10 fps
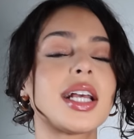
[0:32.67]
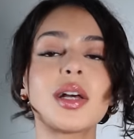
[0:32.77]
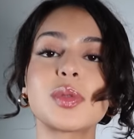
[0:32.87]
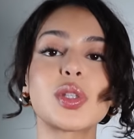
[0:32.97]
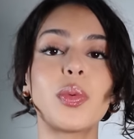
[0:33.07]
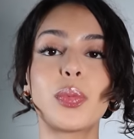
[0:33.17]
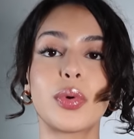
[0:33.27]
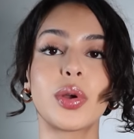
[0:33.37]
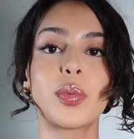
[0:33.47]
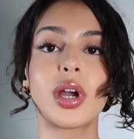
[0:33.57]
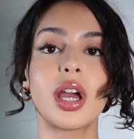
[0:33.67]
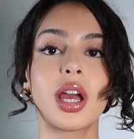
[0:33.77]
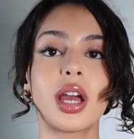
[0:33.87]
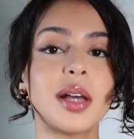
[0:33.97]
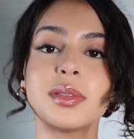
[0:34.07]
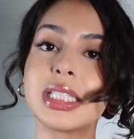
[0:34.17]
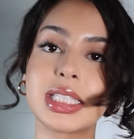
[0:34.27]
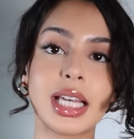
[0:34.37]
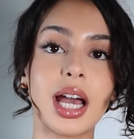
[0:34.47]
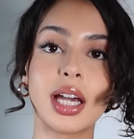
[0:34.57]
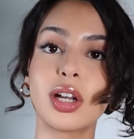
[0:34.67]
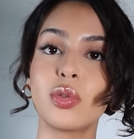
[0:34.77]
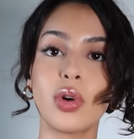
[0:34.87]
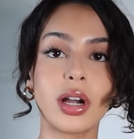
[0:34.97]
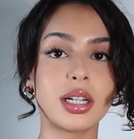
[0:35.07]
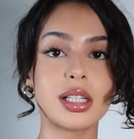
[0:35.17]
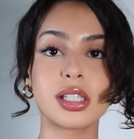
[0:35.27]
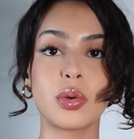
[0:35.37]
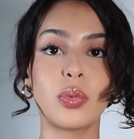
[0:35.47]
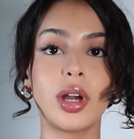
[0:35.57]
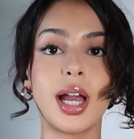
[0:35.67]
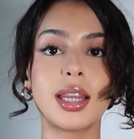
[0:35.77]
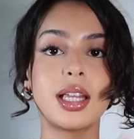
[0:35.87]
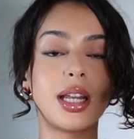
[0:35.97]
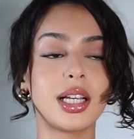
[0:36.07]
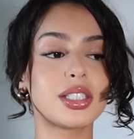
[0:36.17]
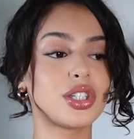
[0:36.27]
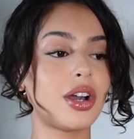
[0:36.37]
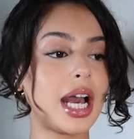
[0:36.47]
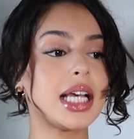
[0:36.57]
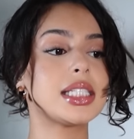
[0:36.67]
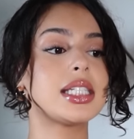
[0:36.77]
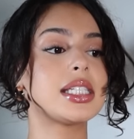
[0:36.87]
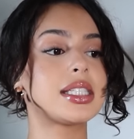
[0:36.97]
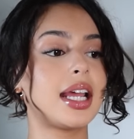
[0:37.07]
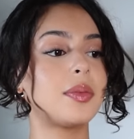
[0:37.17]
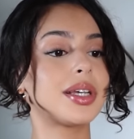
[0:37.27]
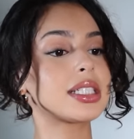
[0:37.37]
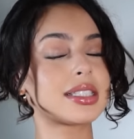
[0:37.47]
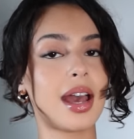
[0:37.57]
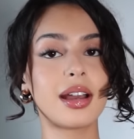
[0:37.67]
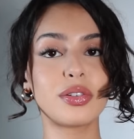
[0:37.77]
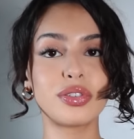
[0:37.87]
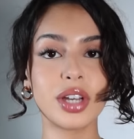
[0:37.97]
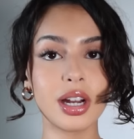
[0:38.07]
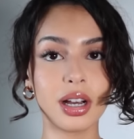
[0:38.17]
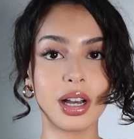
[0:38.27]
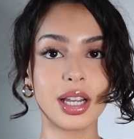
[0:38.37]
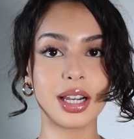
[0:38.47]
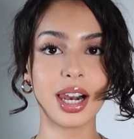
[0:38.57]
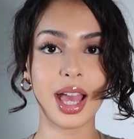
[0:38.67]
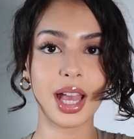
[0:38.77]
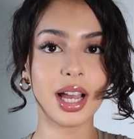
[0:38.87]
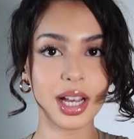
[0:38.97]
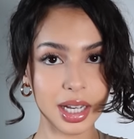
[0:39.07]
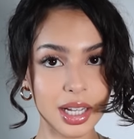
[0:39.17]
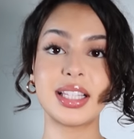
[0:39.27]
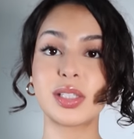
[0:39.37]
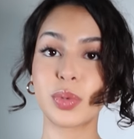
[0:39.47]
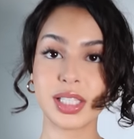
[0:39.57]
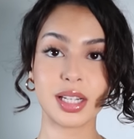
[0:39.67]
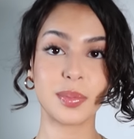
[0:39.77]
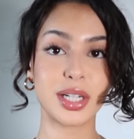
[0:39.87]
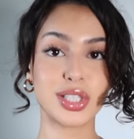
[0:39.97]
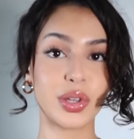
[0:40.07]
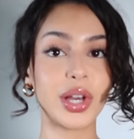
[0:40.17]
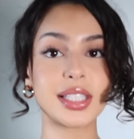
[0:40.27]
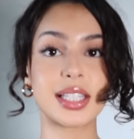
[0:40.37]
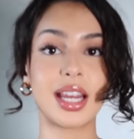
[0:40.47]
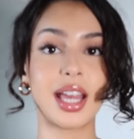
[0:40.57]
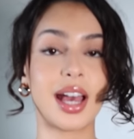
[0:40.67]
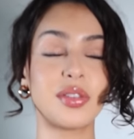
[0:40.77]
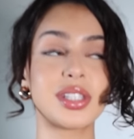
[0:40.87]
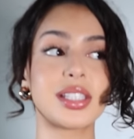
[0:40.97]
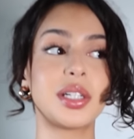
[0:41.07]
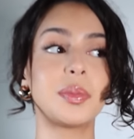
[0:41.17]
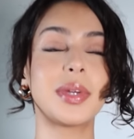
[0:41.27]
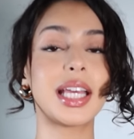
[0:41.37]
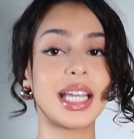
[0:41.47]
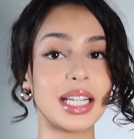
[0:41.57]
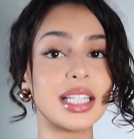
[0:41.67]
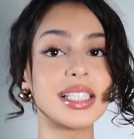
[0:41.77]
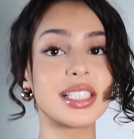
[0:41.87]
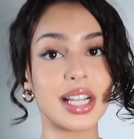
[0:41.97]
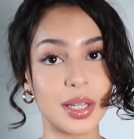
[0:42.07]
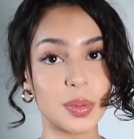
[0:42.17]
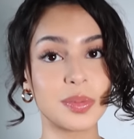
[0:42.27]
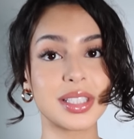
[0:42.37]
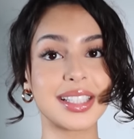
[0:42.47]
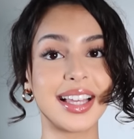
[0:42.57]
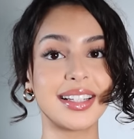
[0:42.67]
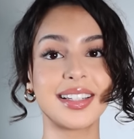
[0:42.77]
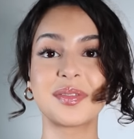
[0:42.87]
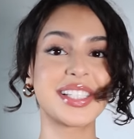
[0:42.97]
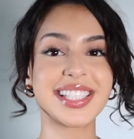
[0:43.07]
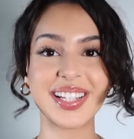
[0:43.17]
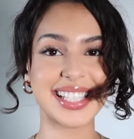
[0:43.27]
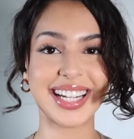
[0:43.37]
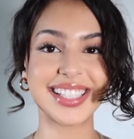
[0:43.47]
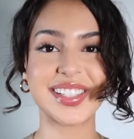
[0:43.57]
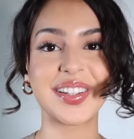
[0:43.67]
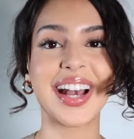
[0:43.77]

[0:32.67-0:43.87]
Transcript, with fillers: comes to a point where I'm just tired of walking in somewhere and the next girl has the same exact fit on. Like, these brands that I'm about to show you guys today have some hidden gems, and I'm just so excited to show you